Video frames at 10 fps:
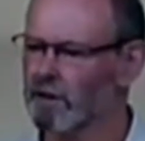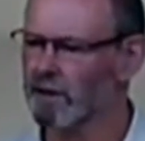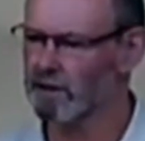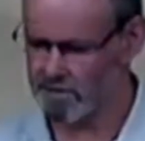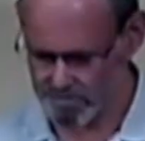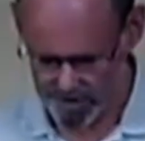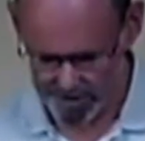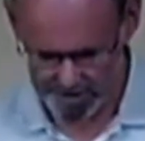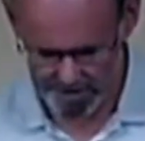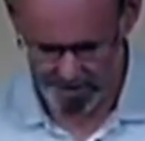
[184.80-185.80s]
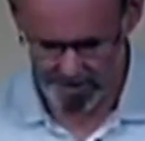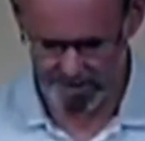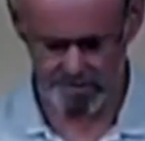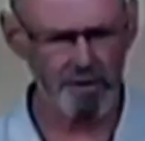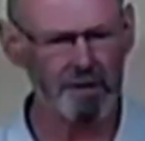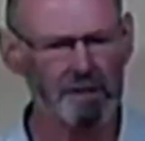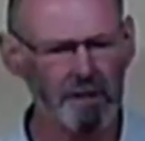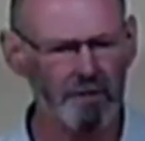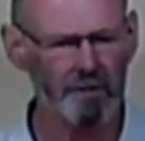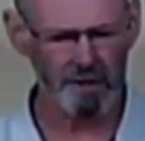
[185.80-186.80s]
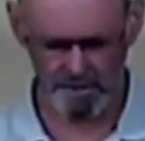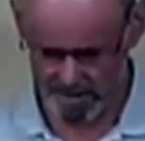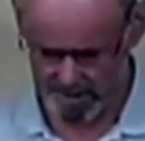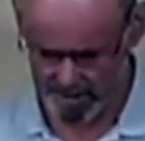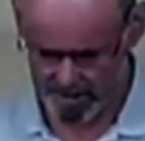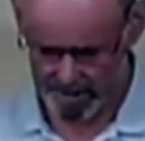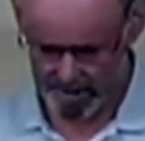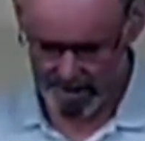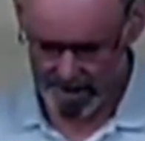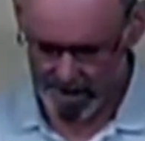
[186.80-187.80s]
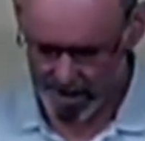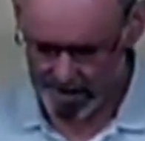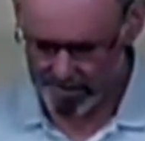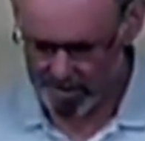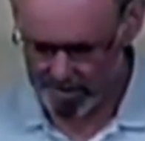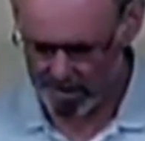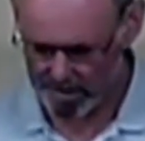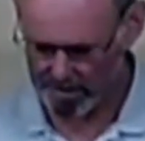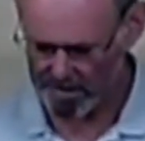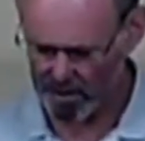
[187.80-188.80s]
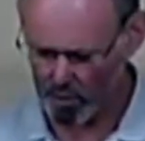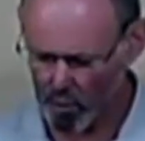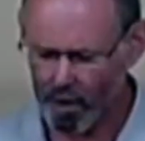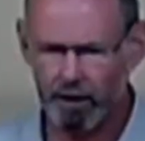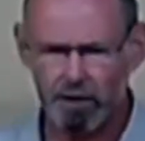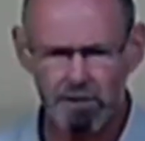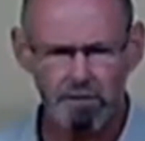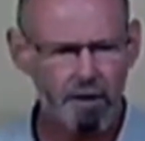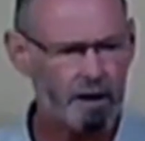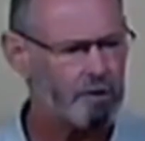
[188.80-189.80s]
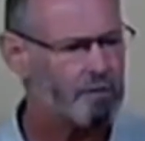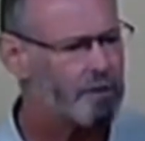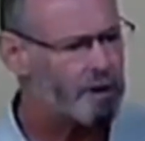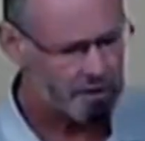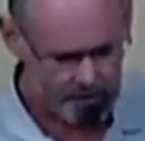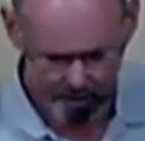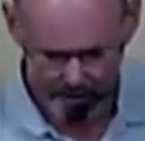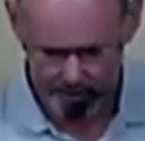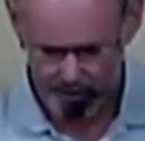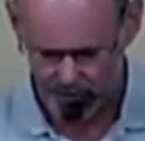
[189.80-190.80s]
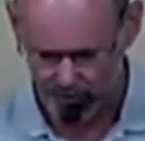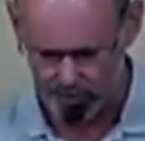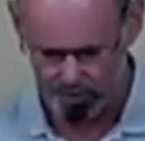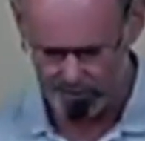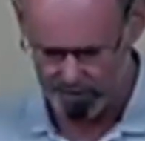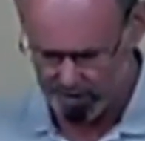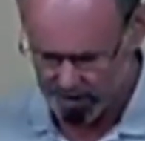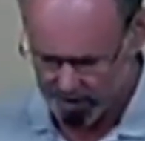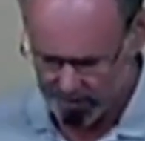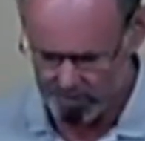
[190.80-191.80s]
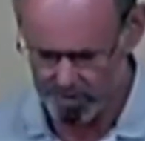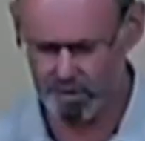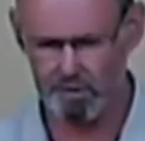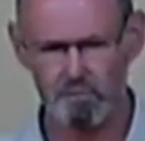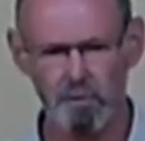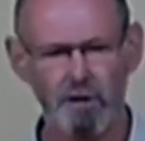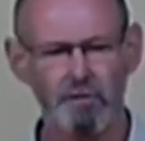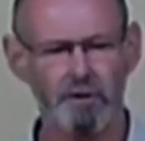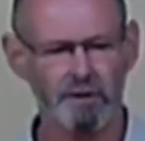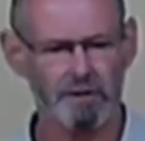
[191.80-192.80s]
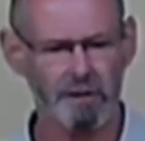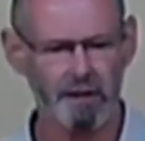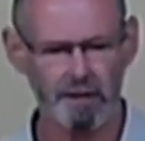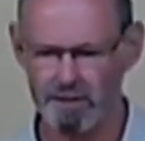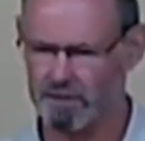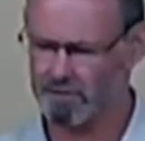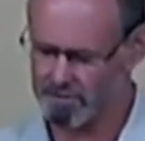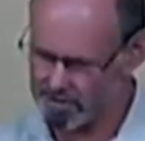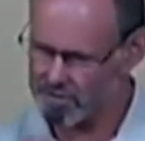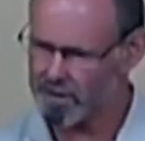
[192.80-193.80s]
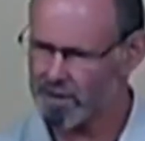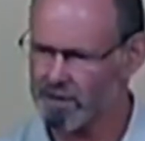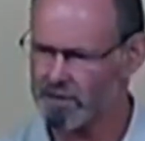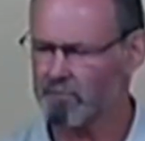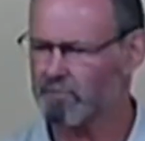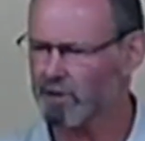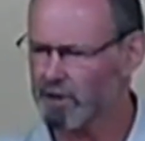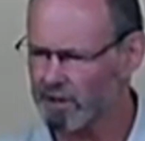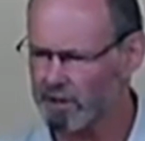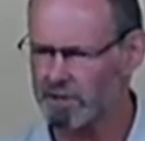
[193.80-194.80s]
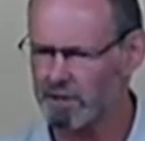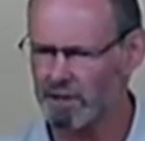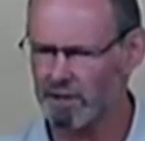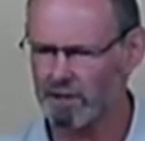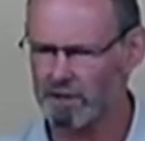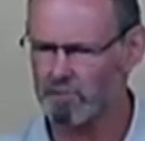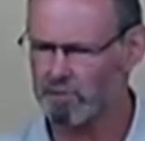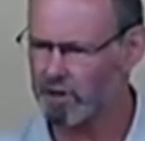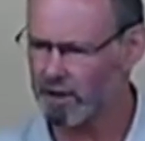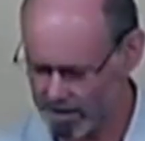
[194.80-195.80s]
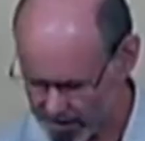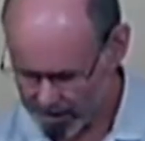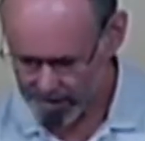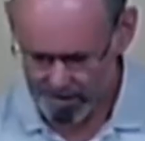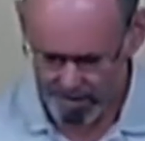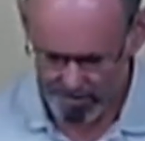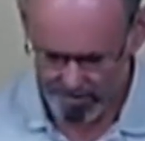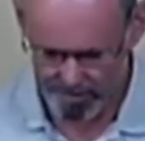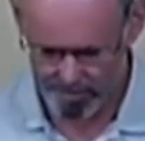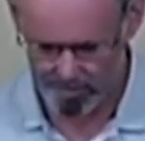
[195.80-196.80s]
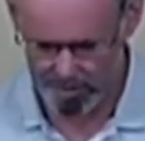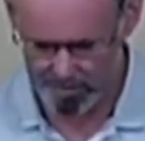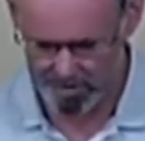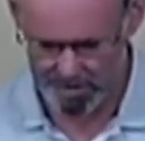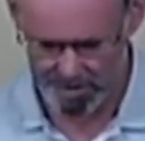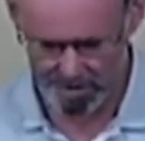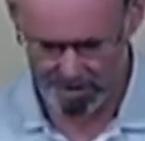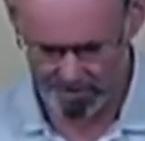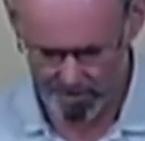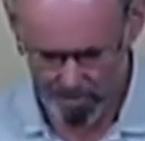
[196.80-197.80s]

interrelated things. Firstly, for the sin in our own hearts, an awareness of how far short we fall of, from God's perfect standards. And, and Grant prayed into that in his prayer a, a few moments ago.